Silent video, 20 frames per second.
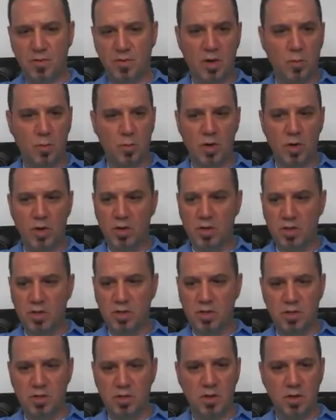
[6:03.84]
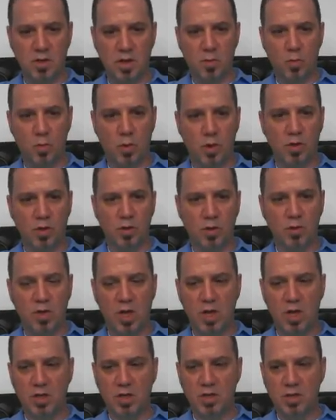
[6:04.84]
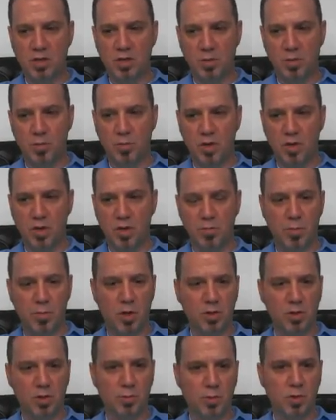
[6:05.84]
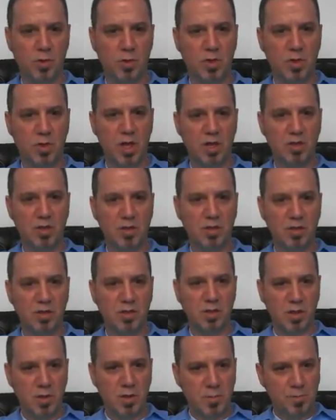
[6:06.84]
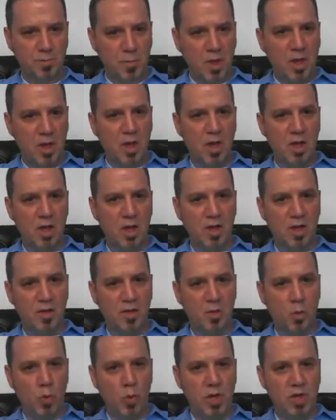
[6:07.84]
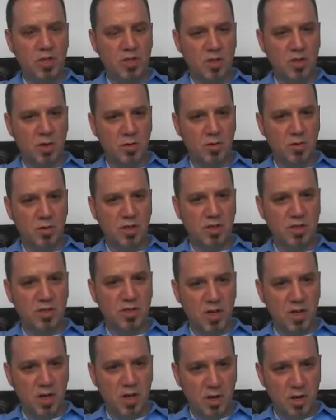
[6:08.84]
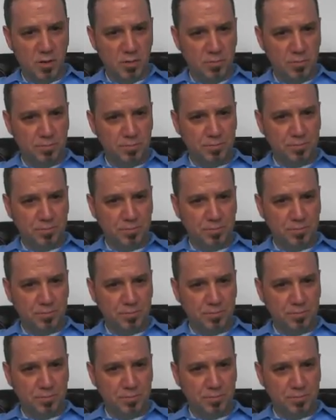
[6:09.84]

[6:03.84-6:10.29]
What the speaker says: forget where it is in one location, I put it in multiple locations. And then the weeks are listed here.